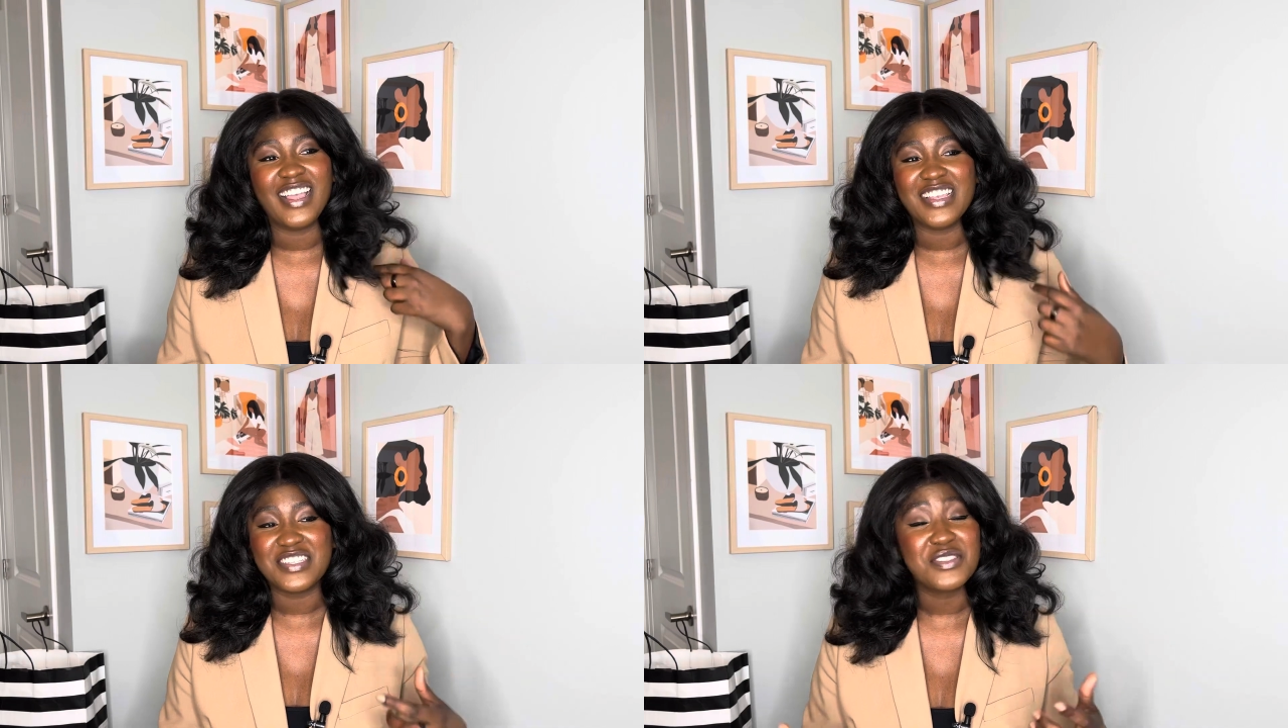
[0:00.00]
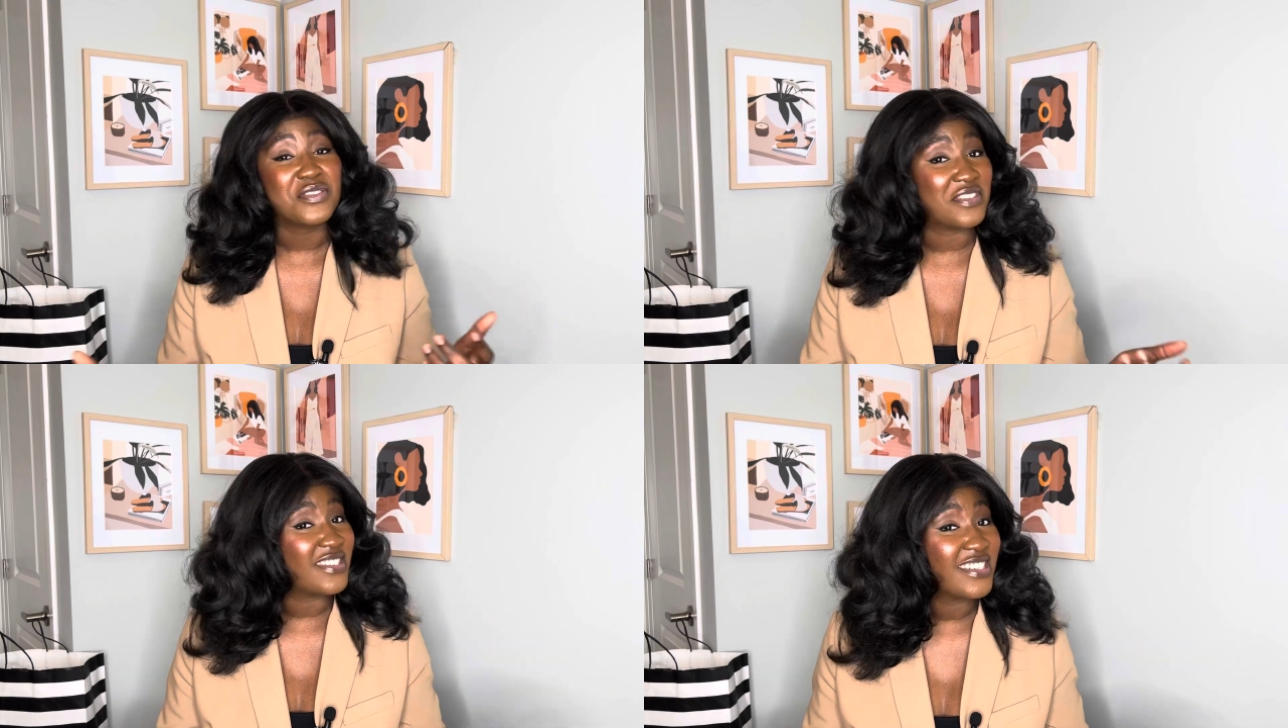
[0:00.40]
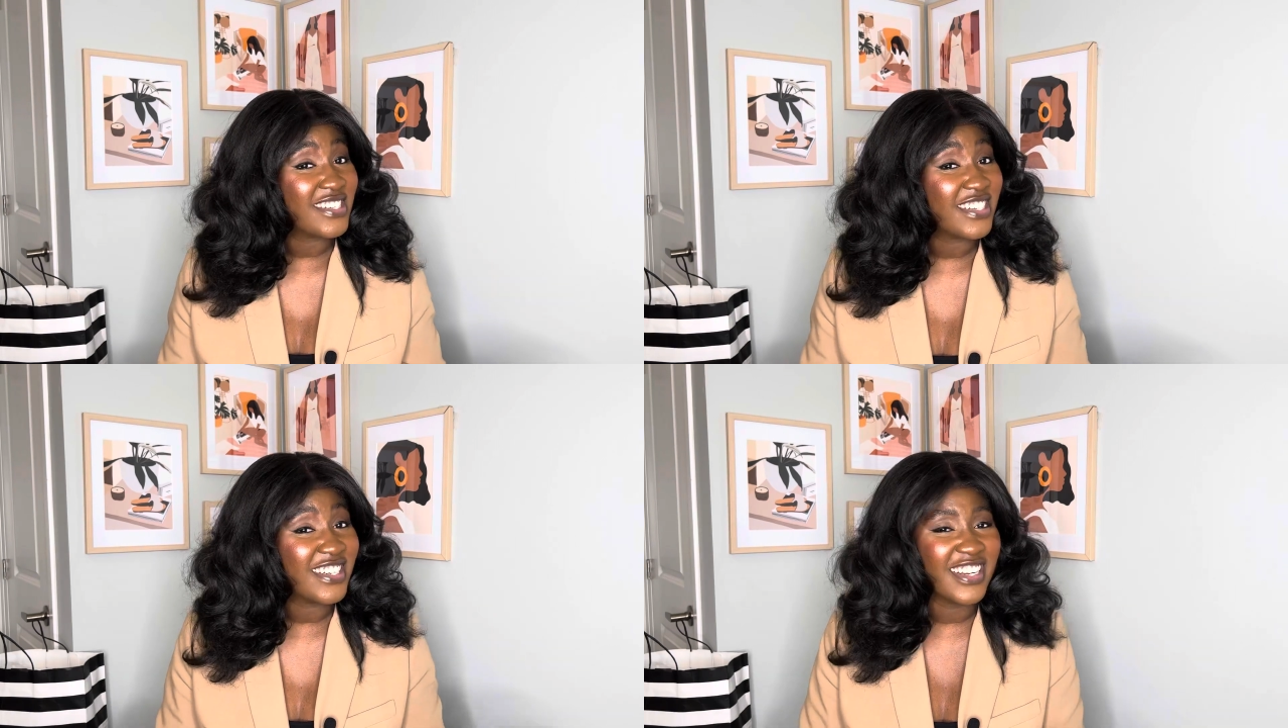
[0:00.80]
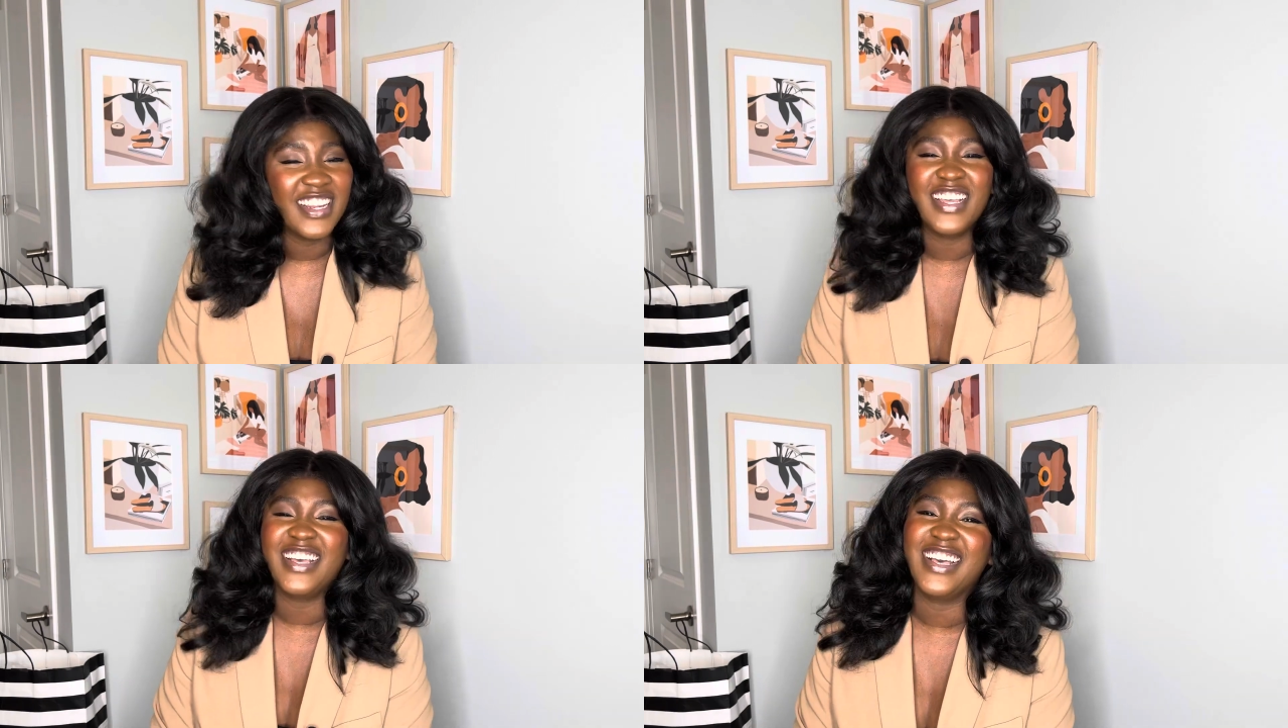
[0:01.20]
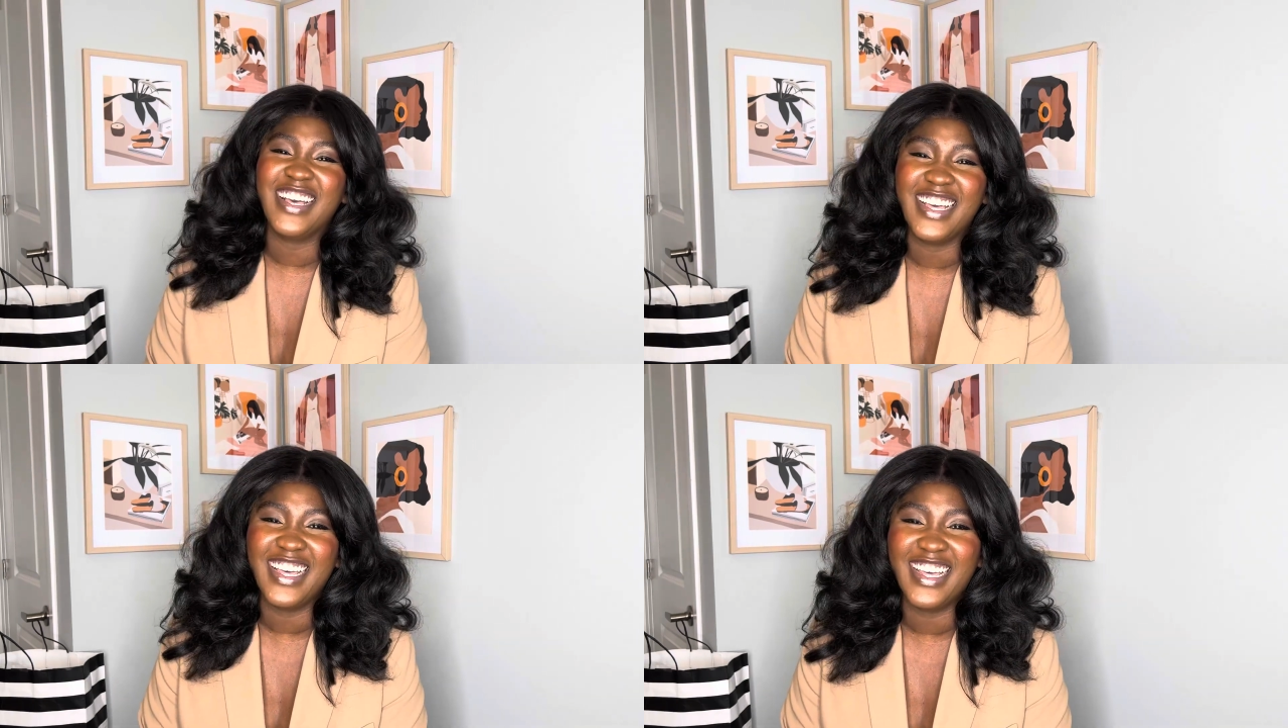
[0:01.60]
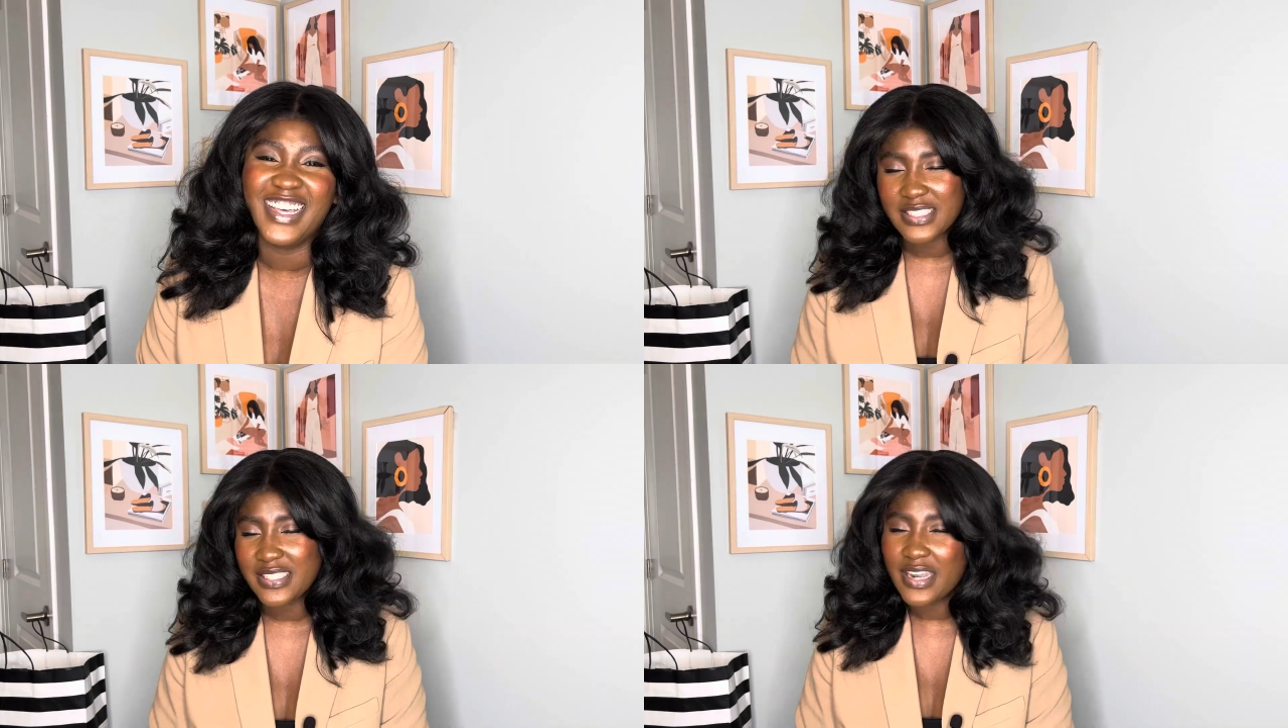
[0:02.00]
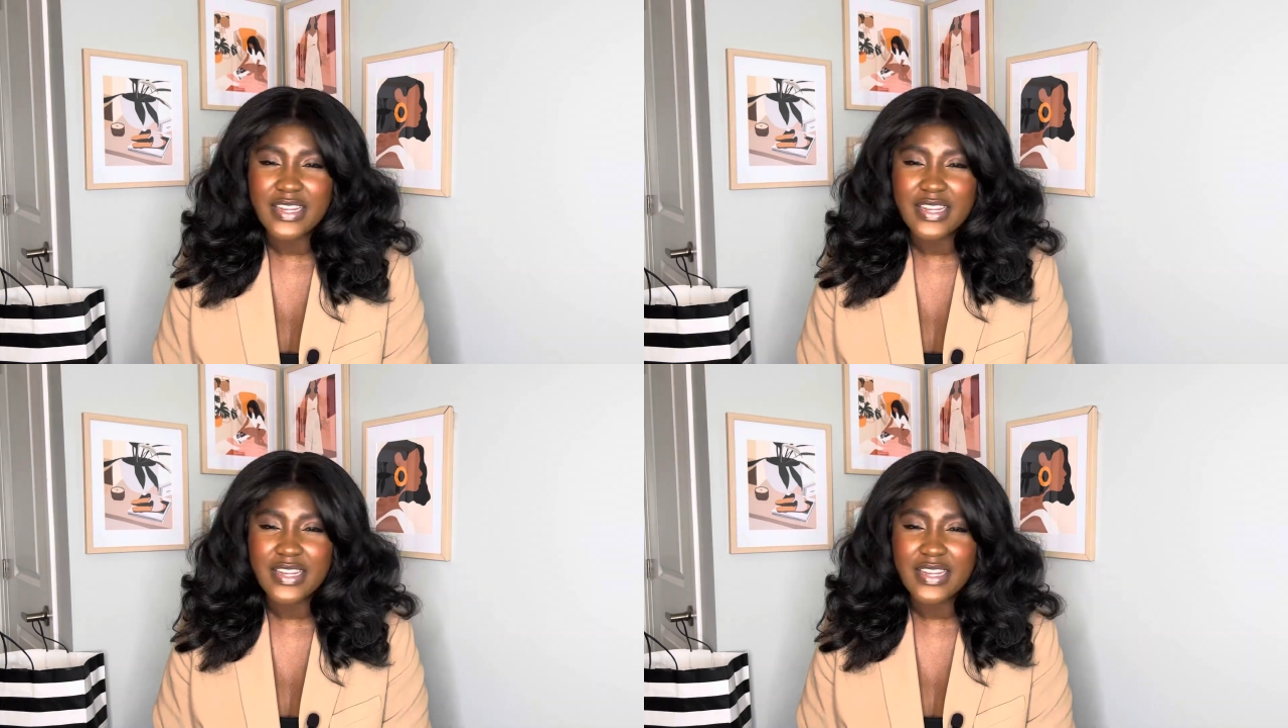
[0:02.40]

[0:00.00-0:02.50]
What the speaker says: It's good. Understand